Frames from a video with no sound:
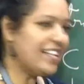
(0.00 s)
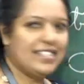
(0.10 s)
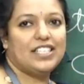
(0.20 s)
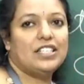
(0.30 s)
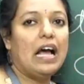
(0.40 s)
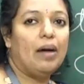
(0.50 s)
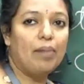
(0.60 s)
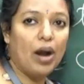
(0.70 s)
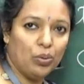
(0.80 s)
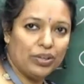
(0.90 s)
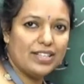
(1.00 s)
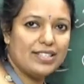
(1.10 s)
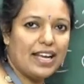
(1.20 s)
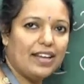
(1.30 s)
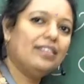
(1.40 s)
transaction amount
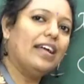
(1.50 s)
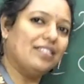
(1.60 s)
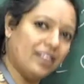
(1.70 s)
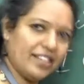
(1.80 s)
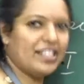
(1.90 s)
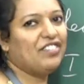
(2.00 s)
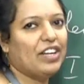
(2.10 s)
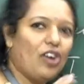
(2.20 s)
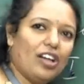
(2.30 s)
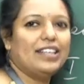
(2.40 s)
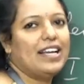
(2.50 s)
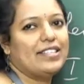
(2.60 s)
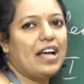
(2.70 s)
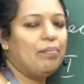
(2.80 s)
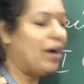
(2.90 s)
is there, that's the reason we call it
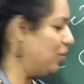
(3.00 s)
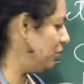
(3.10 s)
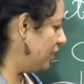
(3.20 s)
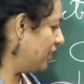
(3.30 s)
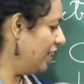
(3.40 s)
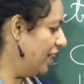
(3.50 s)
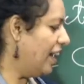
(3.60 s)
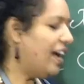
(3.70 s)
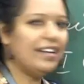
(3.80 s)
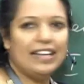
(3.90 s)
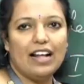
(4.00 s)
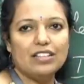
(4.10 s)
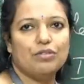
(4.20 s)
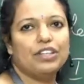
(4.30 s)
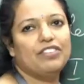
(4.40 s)
as amount, and
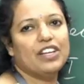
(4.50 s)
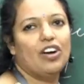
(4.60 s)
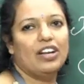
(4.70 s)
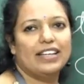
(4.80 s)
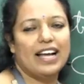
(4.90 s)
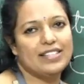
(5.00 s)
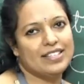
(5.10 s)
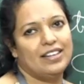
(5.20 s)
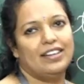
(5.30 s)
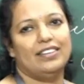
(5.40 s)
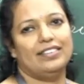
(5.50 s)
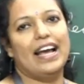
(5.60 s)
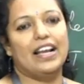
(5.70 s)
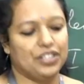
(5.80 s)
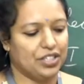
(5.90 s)
last one we call it as
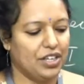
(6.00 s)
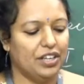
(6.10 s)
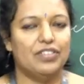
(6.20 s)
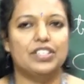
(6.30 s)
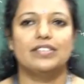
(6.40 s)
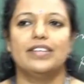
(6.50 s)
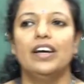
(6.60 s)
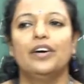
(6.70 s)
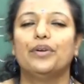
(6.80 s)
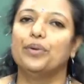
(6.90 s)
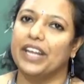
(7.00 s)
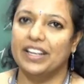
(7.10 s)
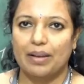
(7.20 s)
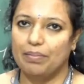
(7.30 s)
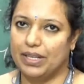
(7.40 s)
dash, which is the
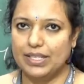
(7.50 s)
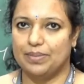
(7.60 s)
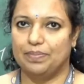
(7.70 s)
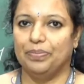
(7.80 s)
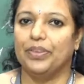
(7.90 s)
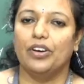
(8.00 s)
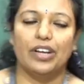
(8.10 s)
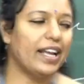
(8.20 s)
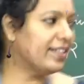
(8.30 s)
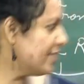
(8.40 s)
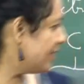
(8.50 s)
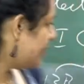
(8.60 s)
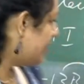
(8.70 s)
routing numbers. Okay, this